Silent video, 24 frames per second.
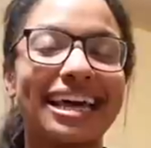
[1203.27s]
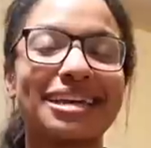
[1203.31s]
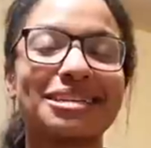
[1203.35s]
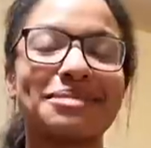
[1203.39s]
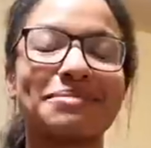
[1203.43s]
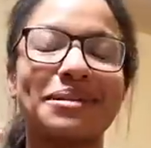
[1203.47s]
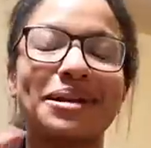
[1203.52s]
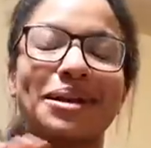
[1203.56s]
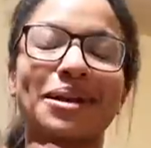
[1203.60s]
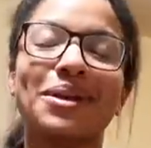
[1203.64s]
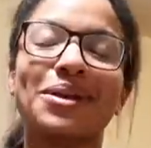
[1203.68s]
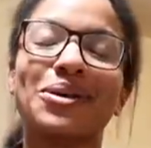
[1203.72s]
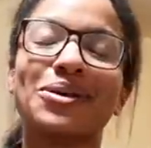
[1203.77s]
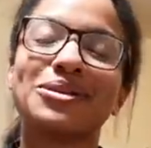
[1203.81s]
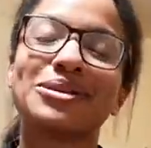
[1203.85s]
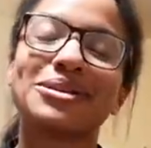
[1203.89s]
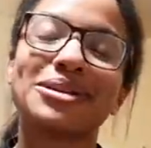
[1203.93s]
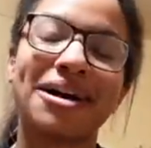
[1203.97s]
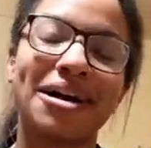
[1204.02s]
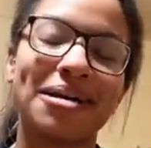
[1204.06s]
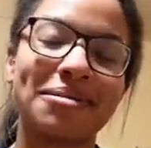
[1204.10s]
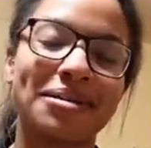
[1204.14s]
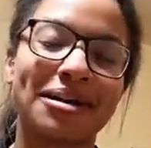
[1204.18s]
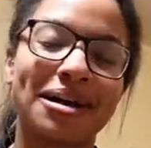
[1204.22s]
has been a long
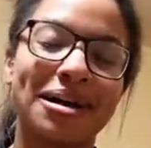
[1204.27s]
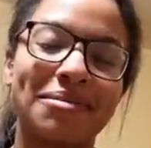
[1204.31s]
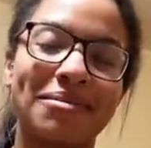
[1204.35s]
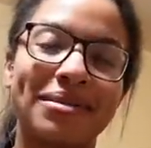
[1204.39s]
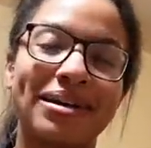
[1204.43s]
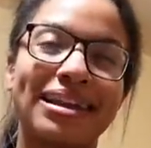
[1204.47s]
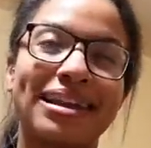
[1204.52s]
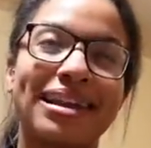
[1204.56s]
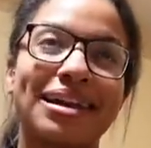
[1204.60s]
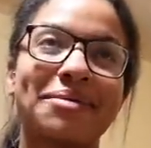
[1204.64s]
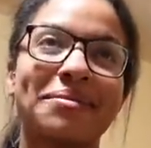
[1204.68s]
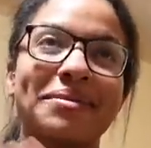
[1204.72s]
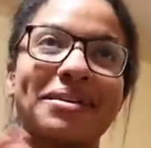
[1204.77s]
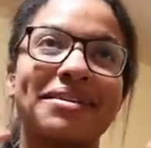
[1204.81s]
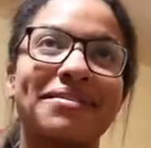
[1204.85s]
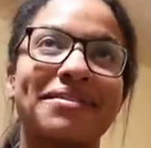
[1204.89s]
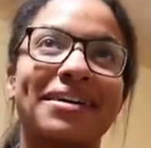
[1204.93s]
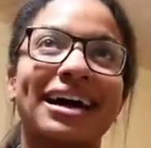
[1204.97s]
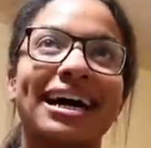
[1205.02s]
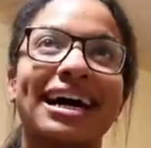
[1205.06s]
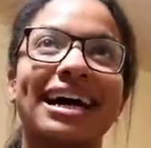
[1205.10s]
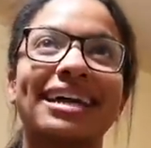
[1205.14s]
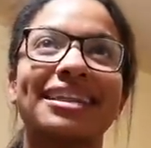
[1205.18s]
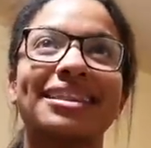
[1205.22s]
time coming and we have
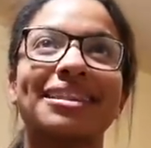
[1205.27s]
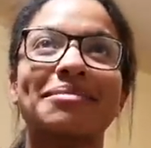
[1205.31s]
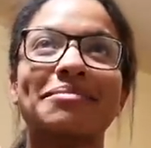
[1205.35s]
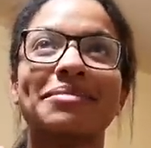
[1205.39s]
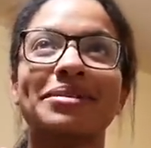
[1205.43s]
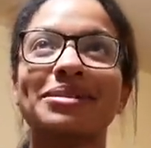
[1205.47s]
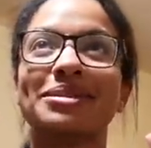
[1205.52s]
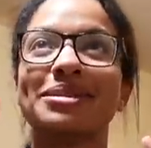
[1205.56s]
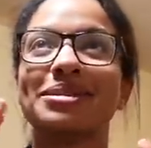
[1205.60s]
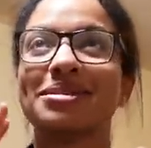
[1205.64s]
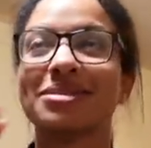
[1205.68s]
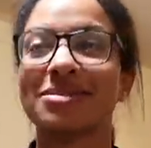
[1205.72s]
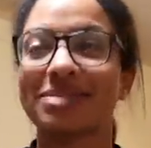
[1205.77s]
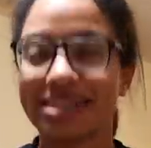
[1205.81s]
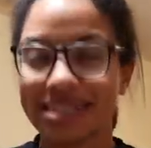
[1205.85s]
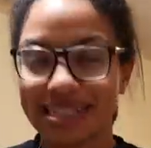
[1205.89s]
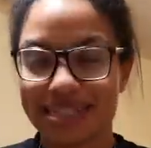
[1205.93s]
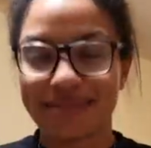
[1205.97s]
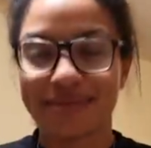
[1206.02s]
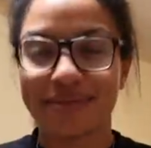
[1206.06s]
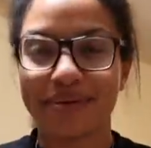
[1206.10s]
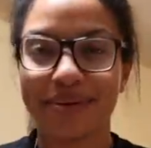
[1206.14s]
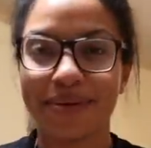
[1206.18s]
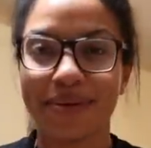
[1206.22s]
had the most
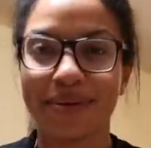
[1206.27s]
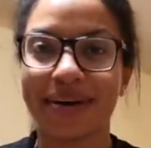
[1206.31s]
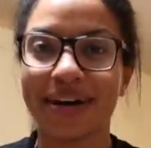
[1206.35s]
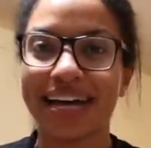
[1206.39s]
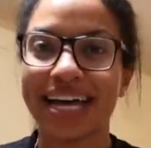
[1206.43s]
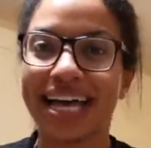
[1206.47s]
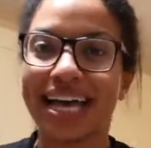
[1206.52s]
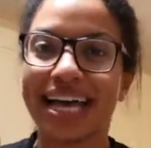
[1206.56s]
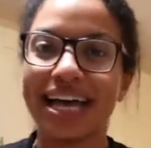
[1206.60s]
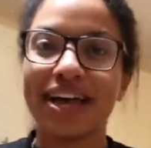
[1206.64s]
stressful